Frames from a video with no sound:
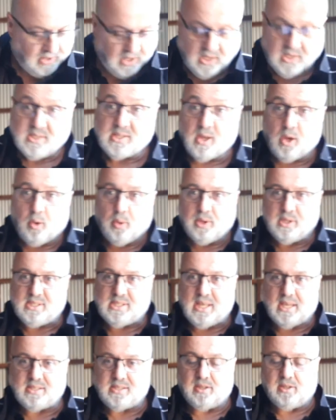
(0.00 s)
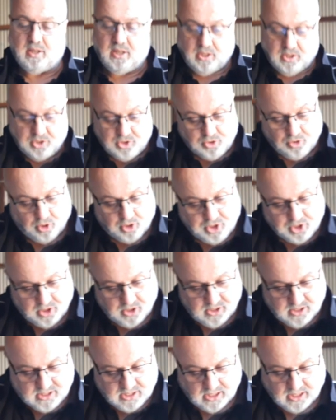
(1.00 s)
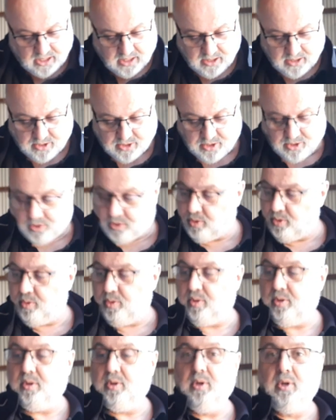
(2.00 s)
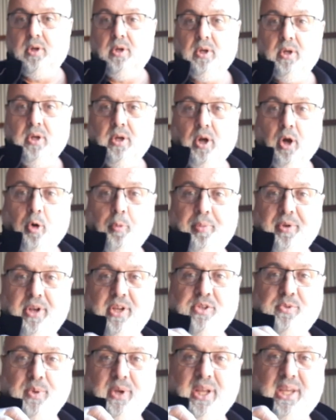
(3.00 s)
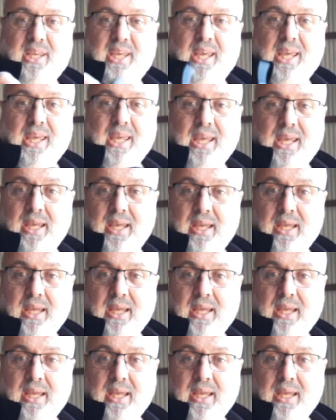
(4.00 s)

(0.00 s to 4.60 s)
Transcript: So, it says on the instructions to open this with a key,